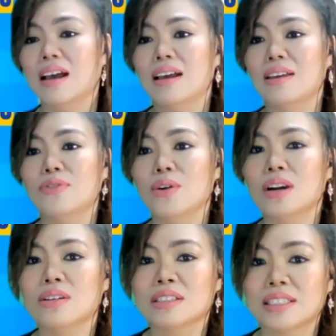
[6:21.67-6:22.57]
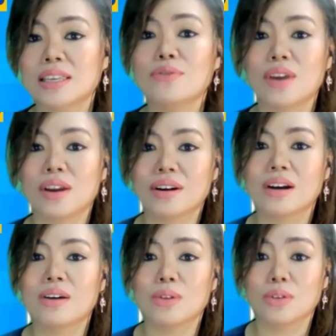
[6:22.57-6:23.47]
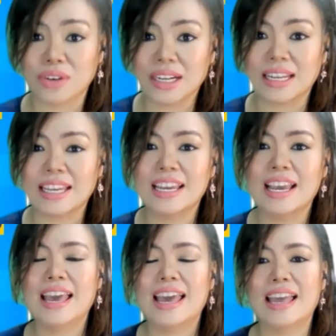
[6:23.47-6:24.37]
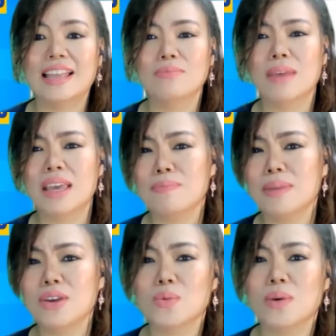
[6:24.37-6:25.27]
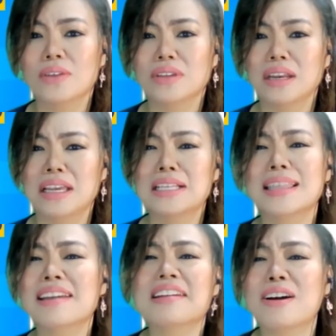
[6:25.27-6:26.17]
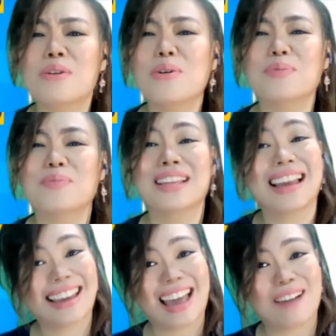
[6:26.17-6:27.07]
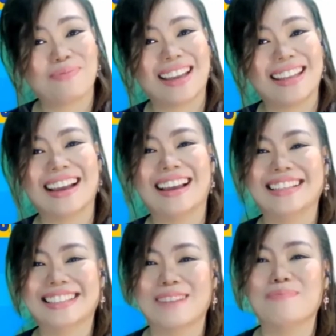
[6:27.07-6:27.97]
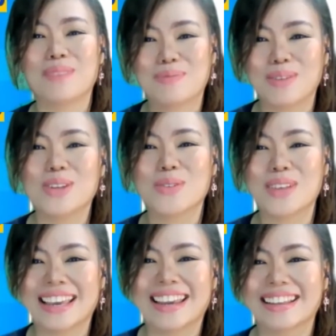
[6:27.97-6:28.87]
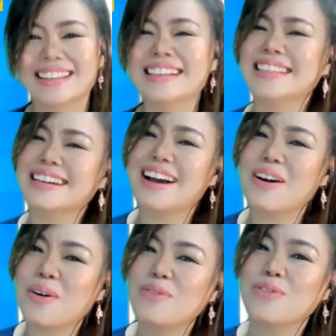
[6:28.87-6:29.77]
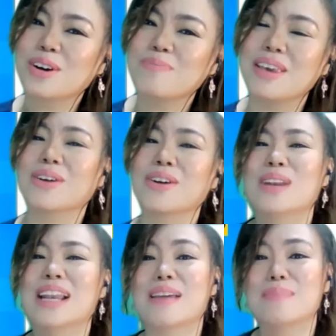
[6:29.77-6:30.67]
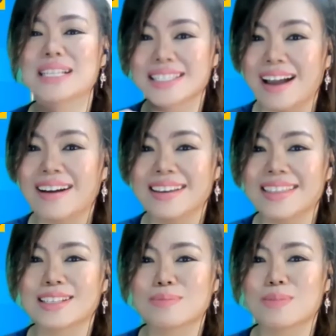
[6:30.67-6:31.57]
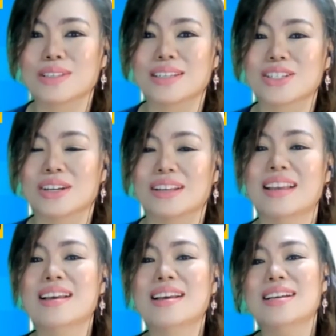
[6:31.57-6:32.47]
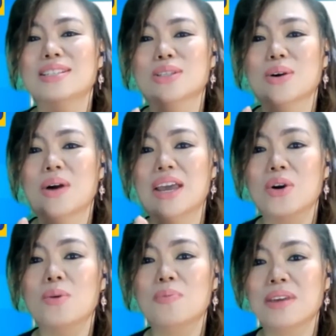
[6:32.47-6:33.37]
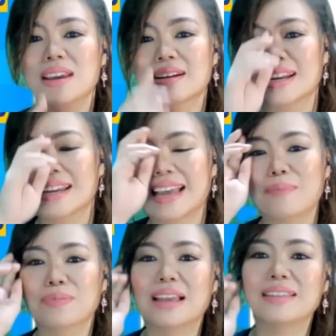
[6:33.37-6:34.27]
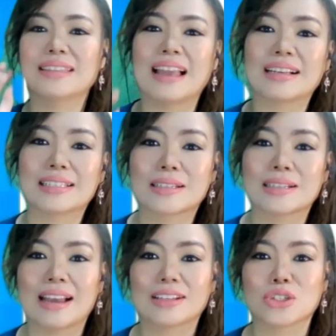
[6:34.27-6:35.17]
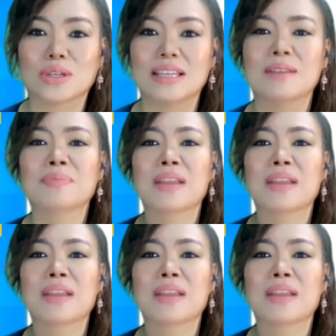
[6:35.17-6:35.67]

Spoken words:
if you are a seafarer already, and maybe you're wondering, is there a hope? Like Captain, some people you will hear that, is there a hope for me or will I be stuck in this position? So I hope hearing Captain Dexter actually